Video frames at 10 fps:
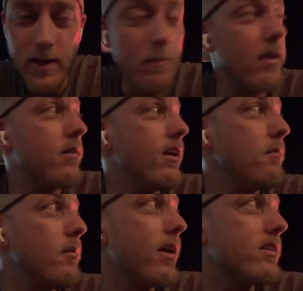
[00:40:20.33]
Him
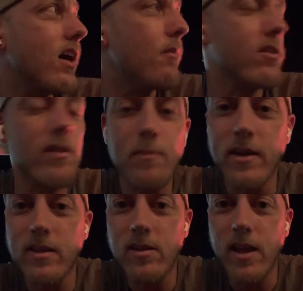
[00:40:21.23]
and Mike Thomas are
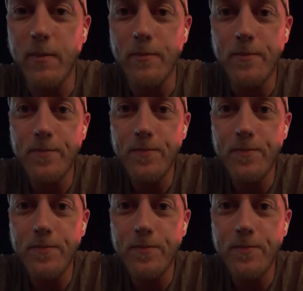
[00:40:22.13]
about the same.